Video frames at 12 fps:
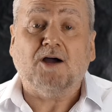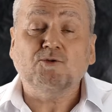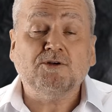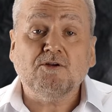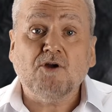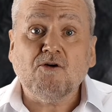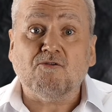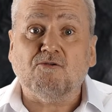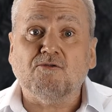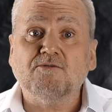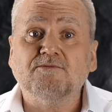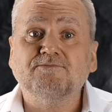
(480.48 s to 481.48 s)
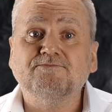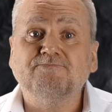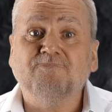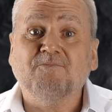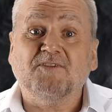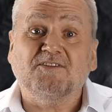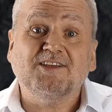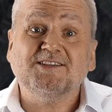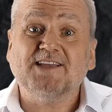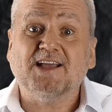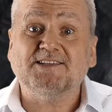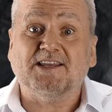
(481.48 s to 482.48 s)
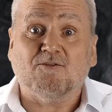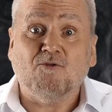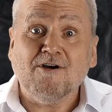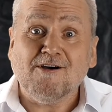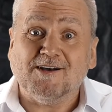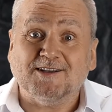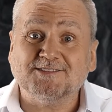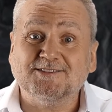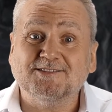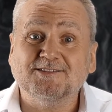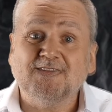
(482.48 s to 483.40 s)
wouldn't know. If this gets any worse,